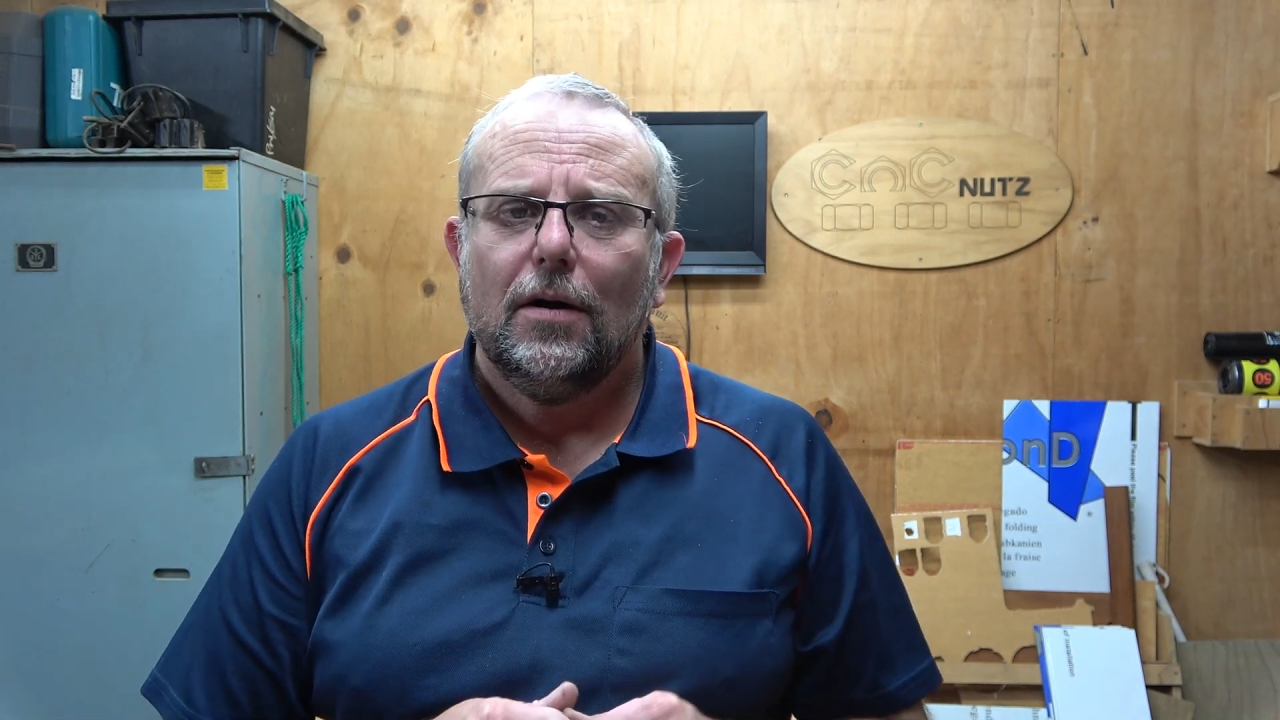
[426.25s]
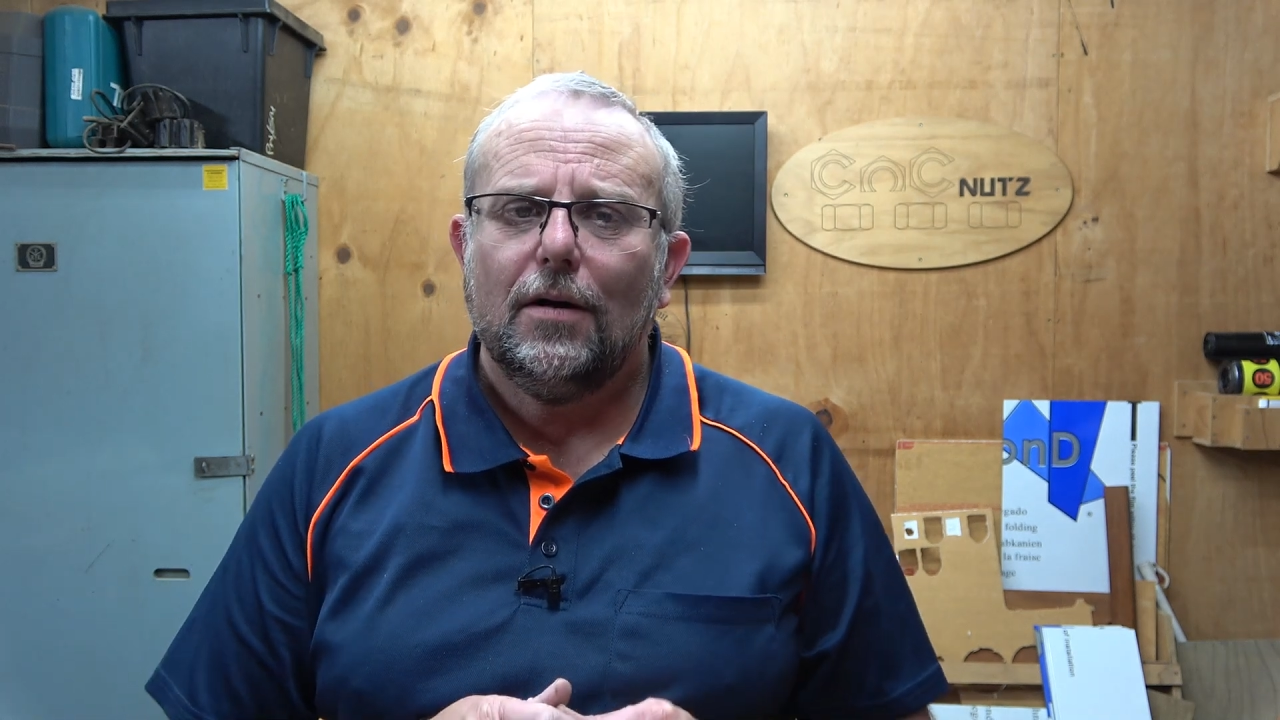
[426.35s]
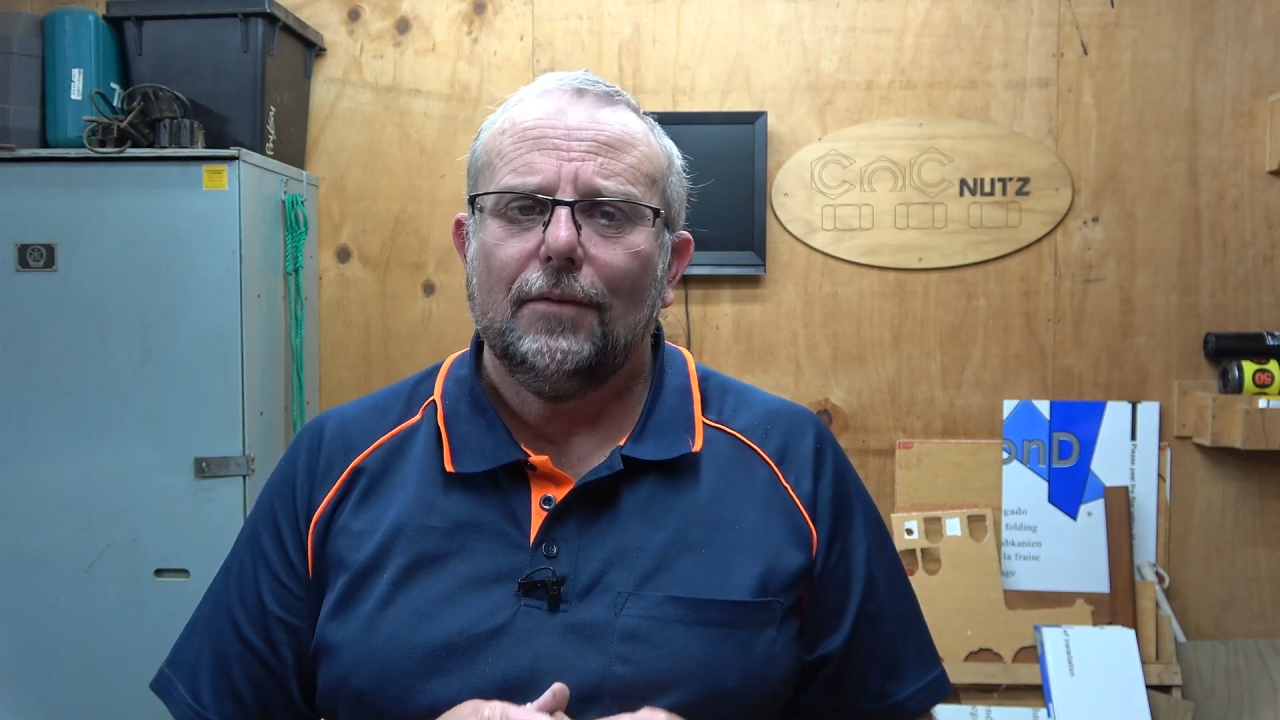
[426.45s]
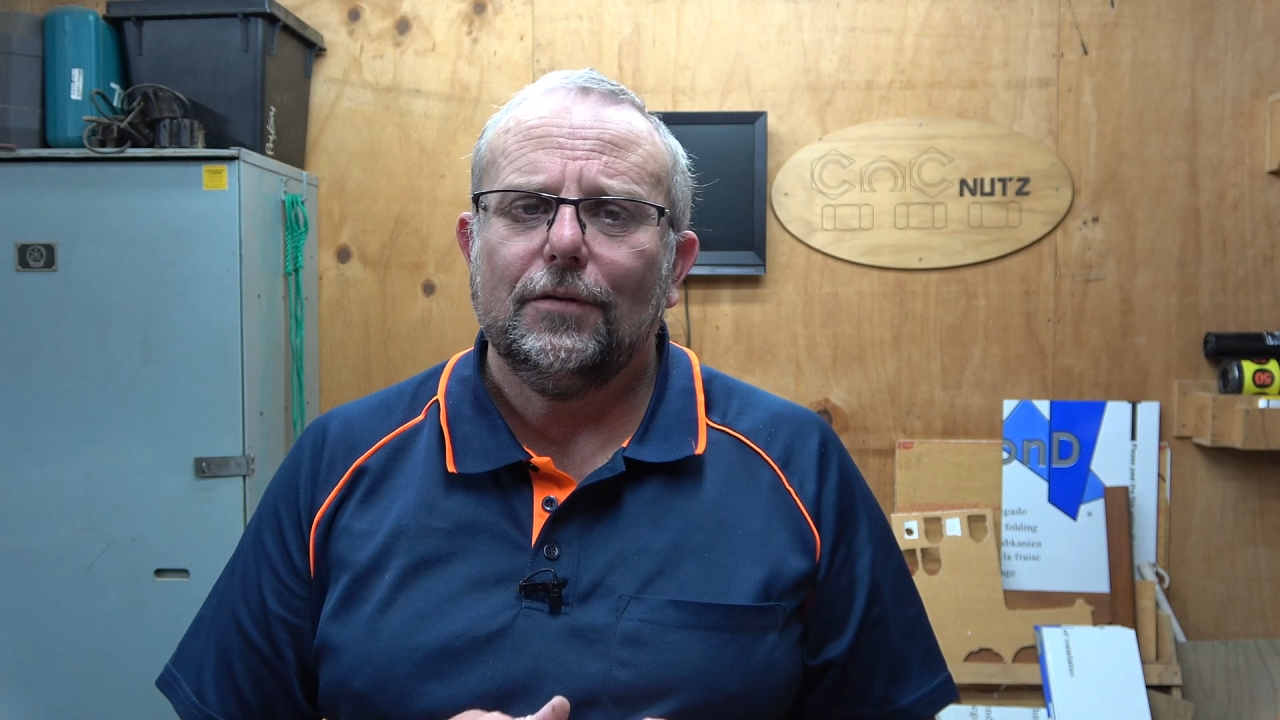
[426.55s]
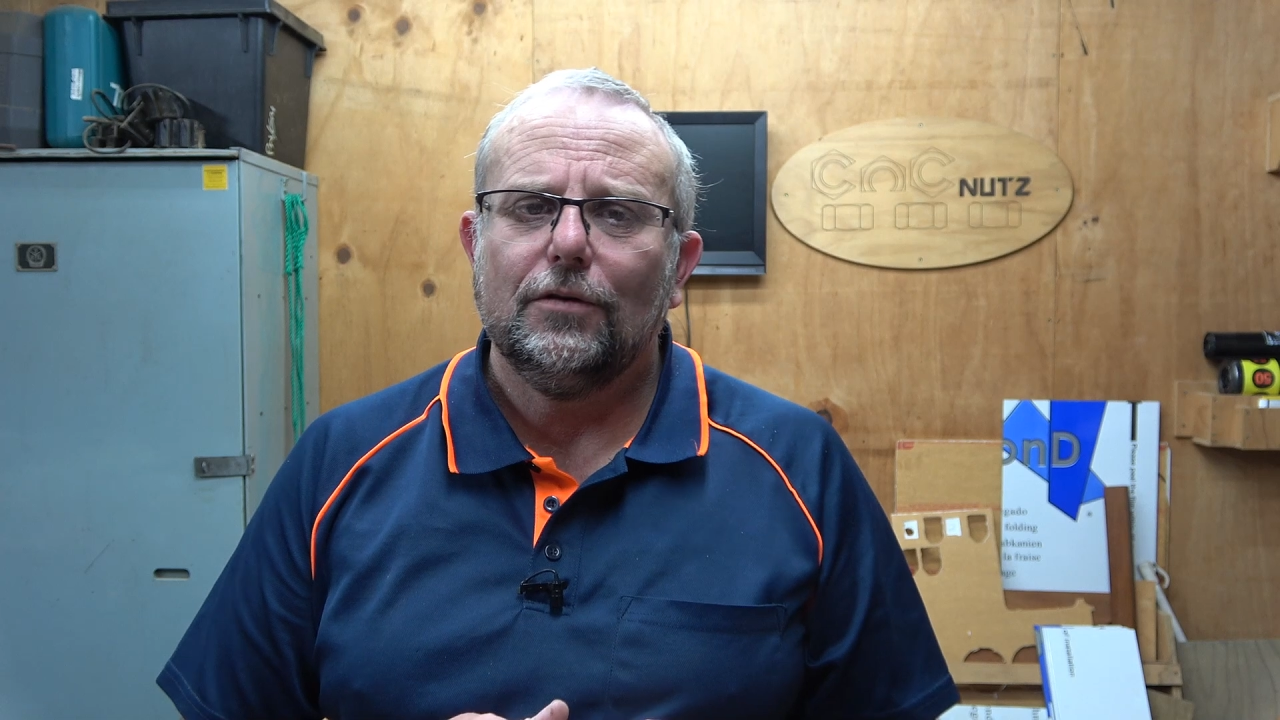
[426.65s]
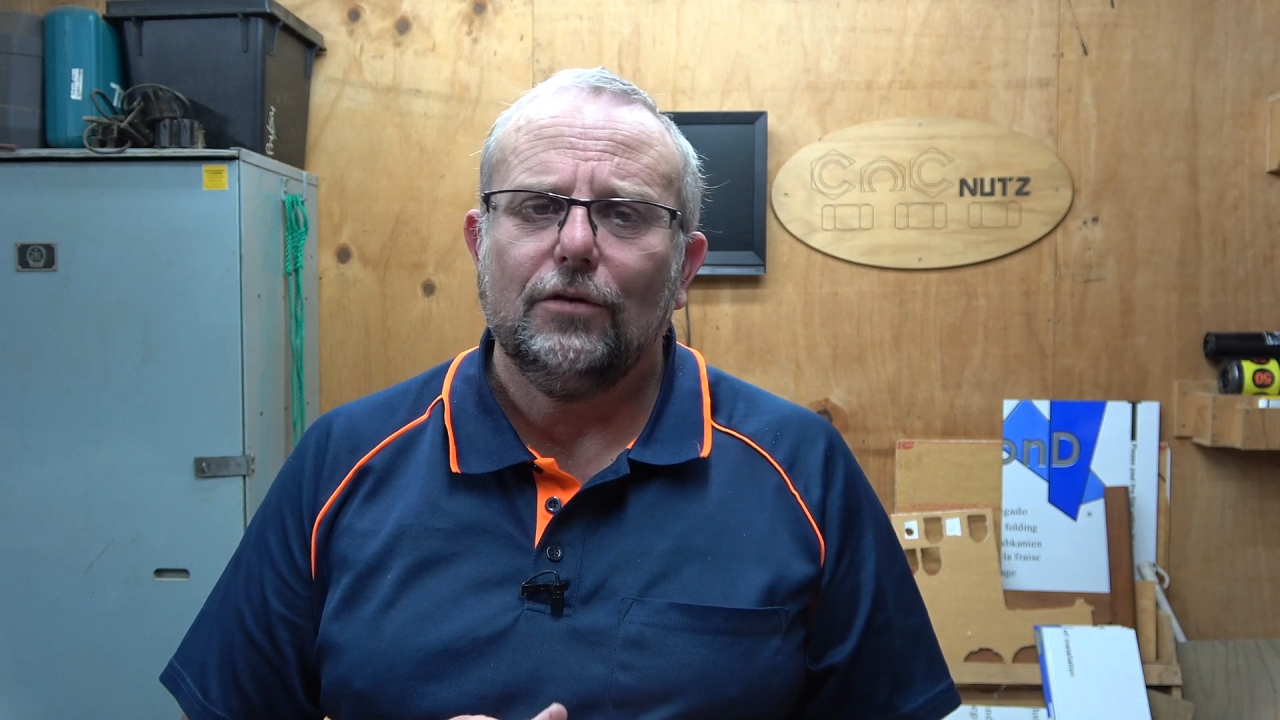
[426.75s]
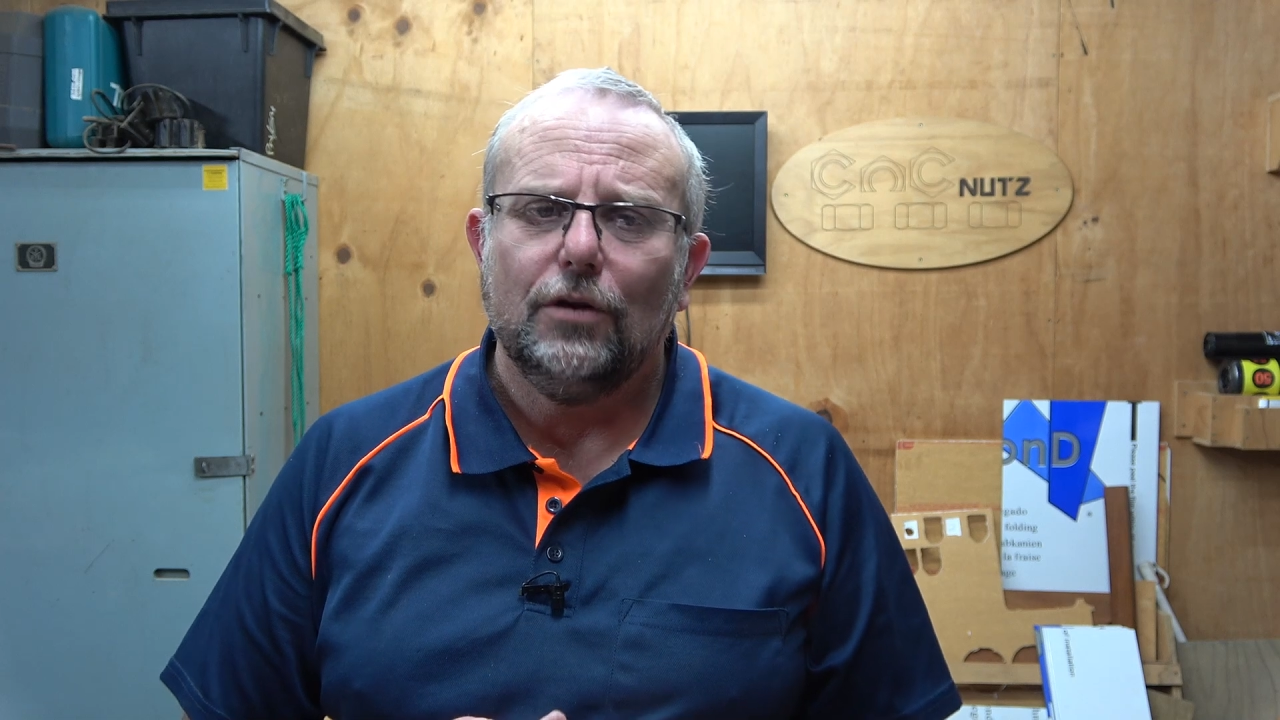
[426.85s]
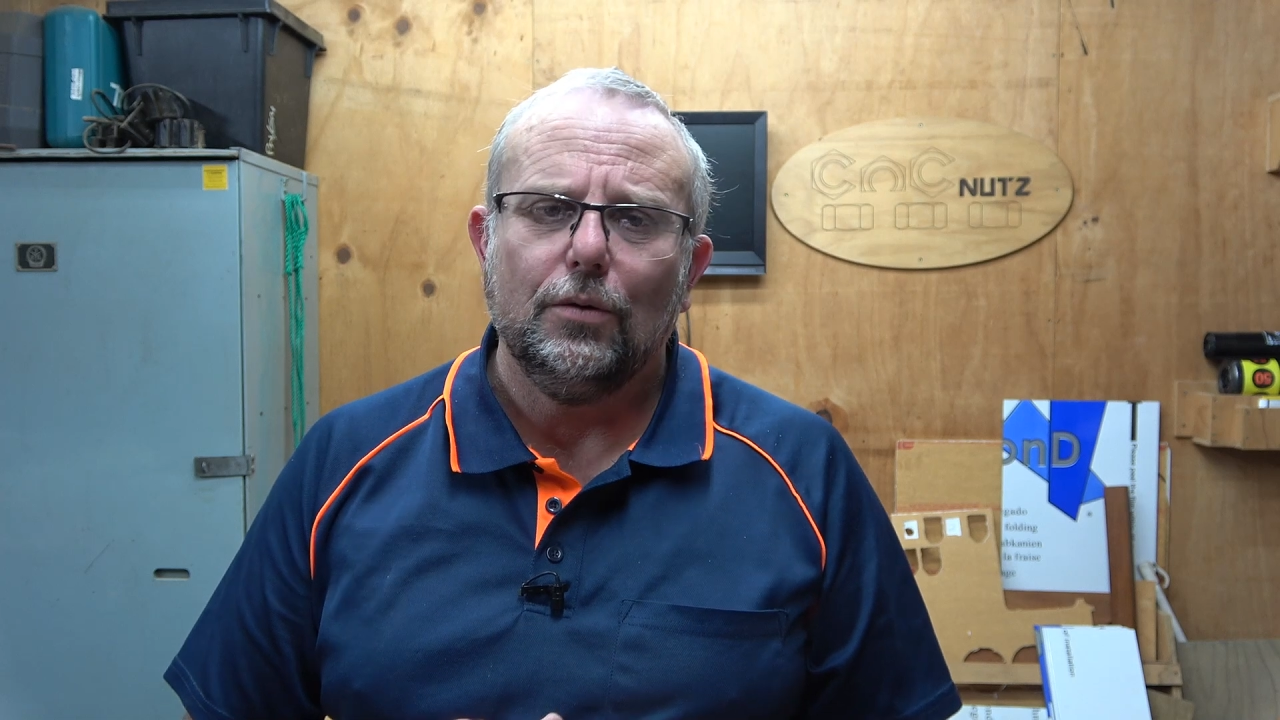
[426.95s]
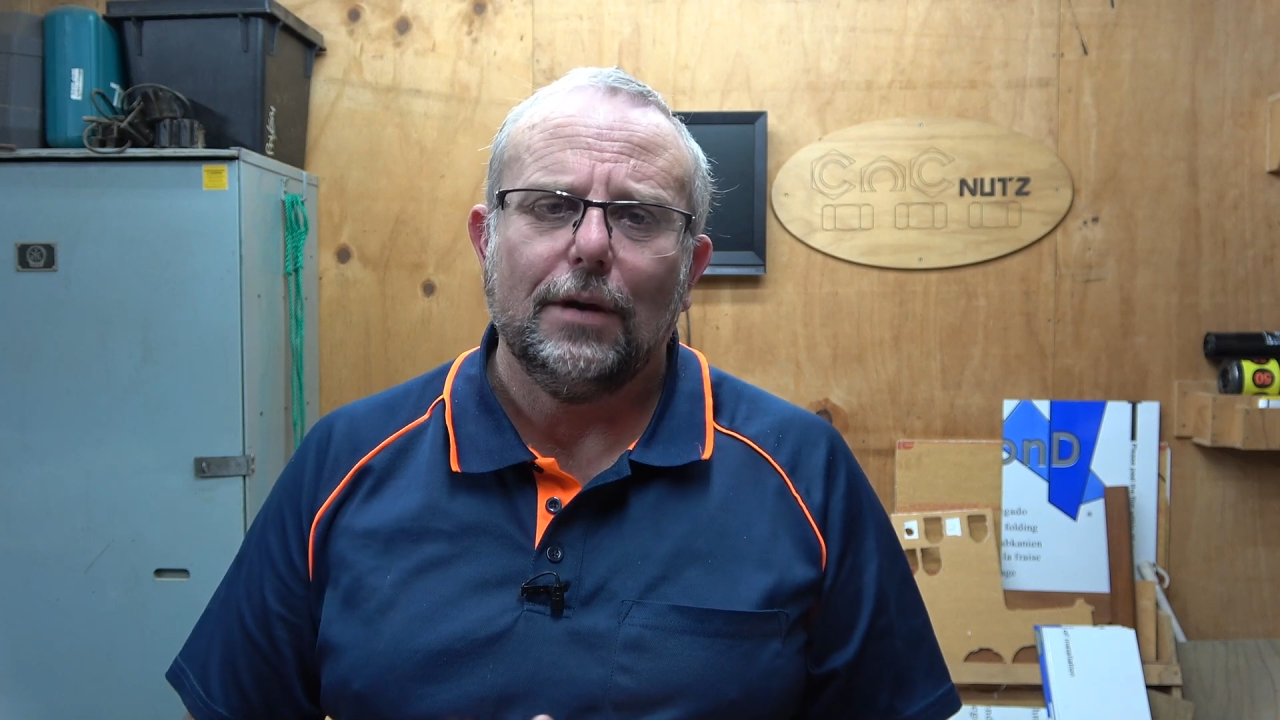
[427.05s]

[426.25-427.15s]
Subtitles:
of this new